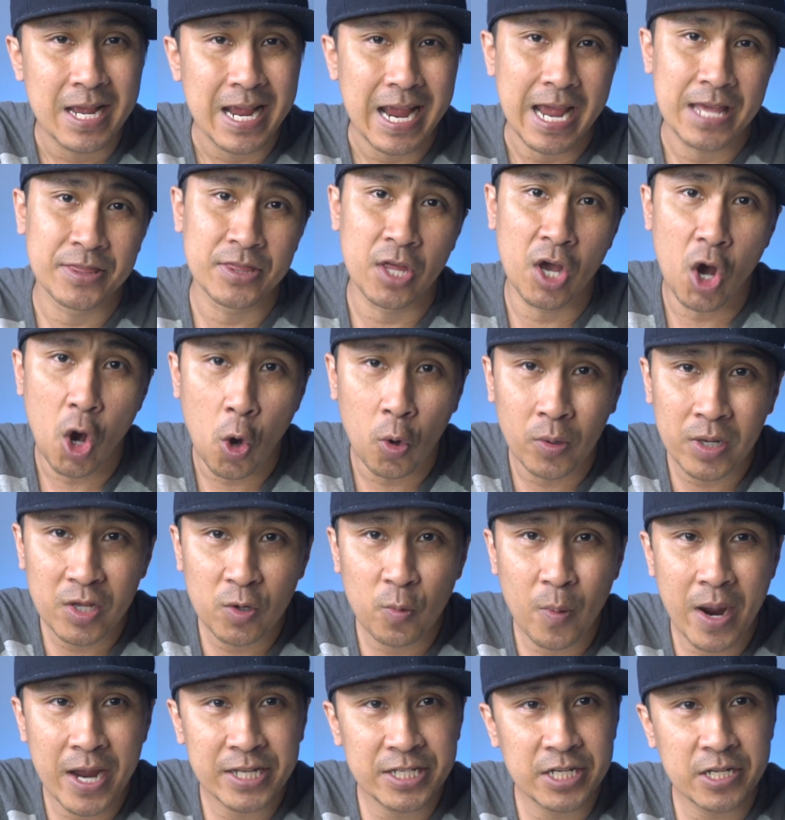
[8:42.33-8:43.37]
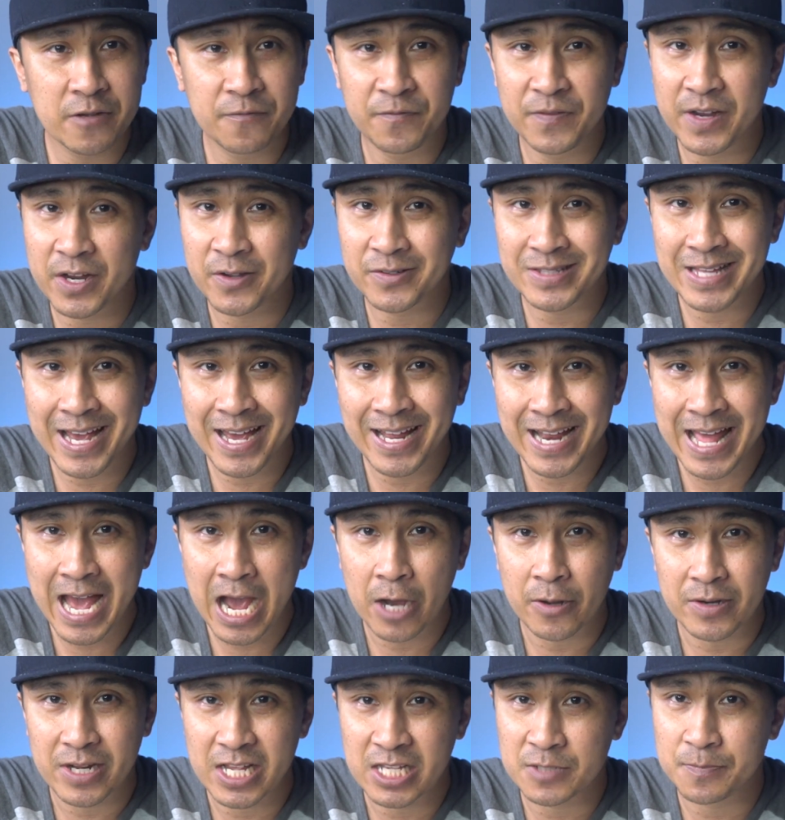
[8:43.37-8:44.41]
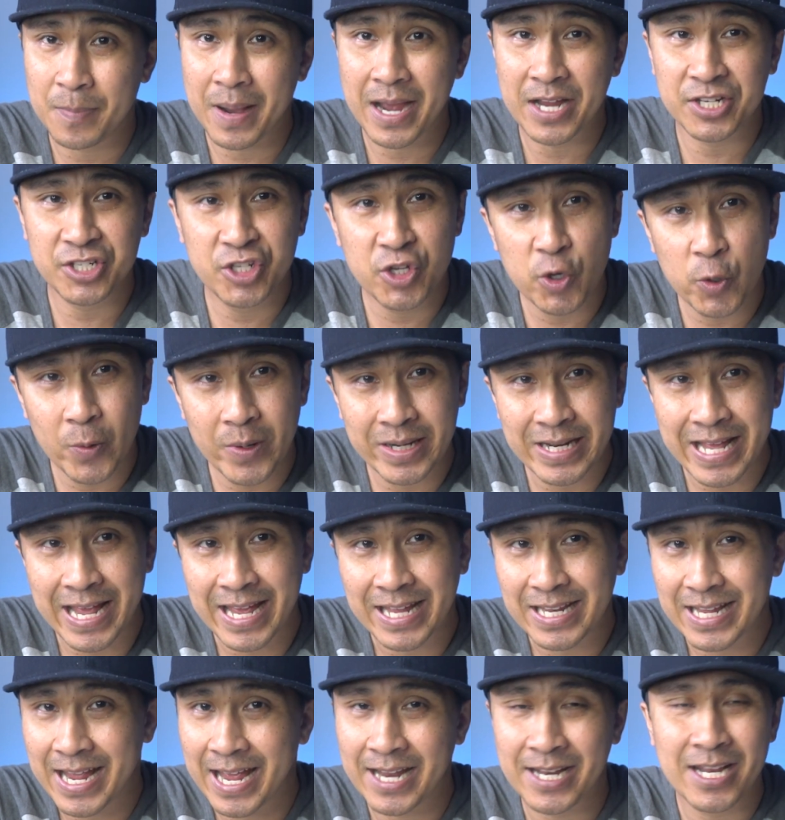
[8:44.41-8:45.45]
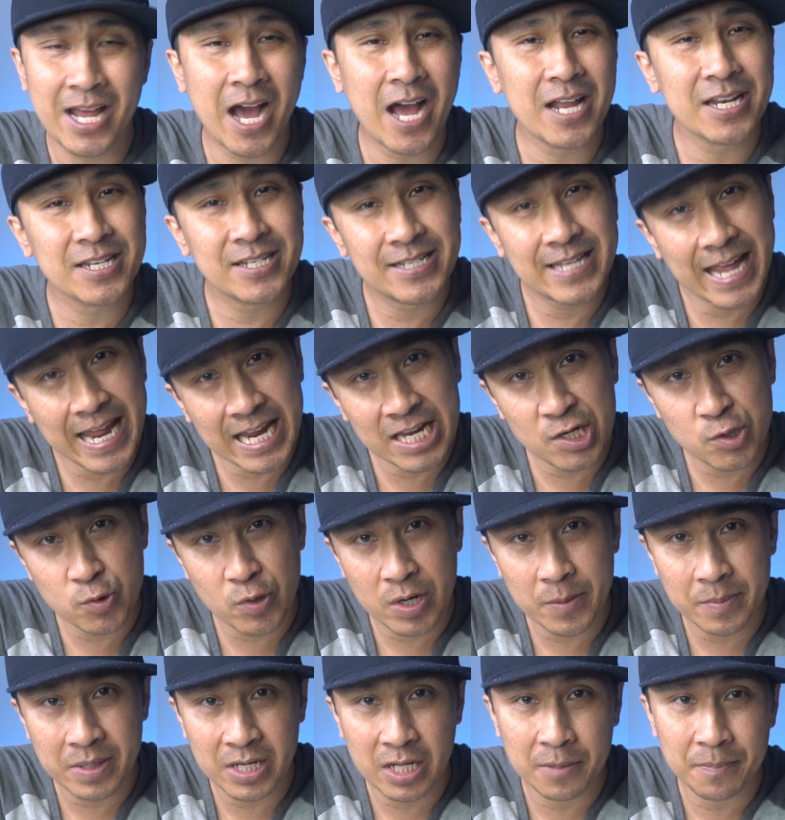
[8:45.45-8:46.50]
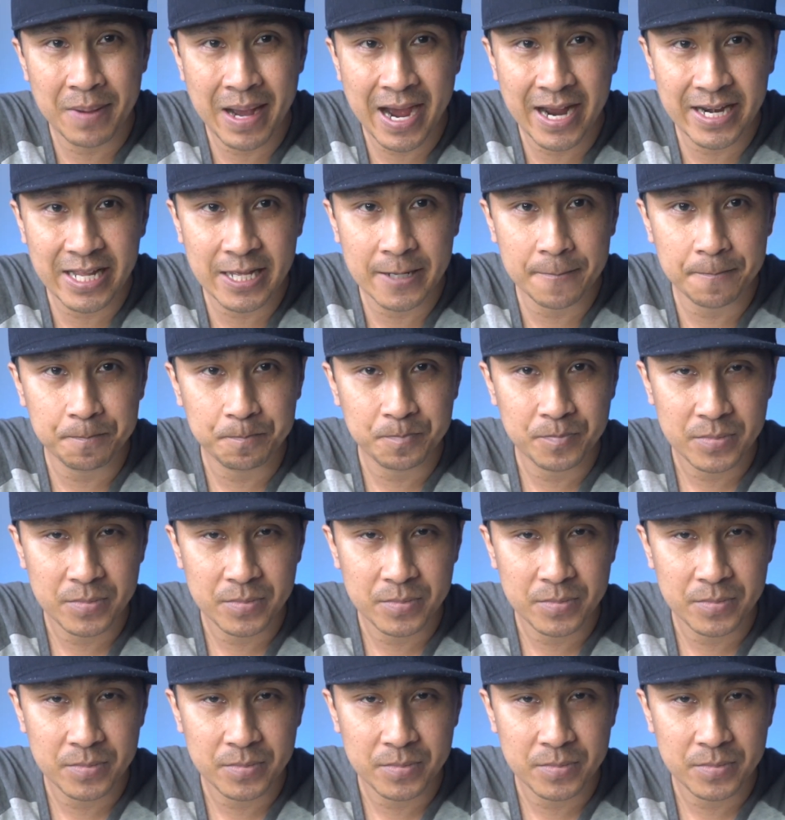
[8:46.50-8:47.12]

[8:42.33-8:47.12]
And the only way you can figure that out is by doing it and not daydreaming about it.